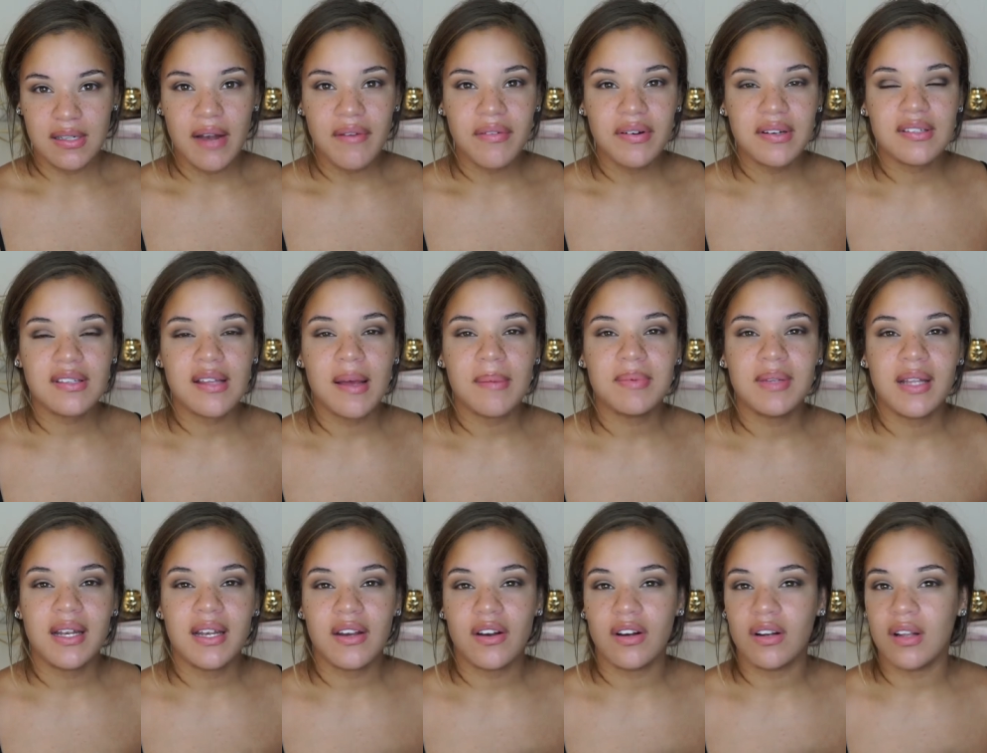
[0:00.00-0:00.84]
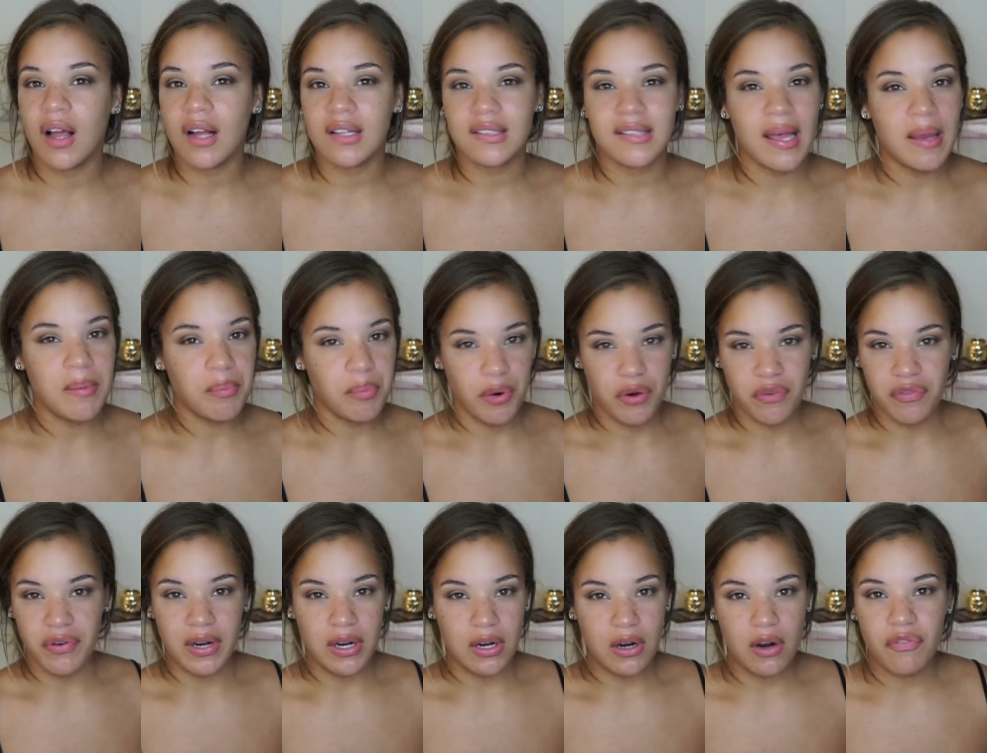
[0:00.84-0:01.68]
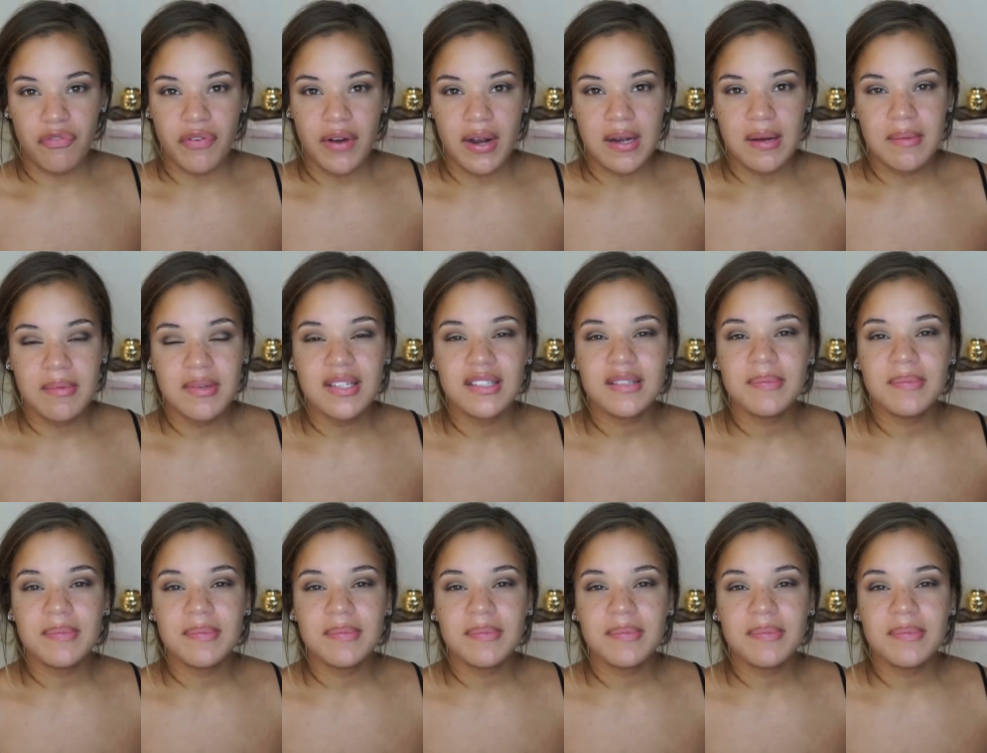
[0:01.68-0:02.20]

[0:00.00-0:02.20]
Never stop dating your longtime boyfriend, girlfriend.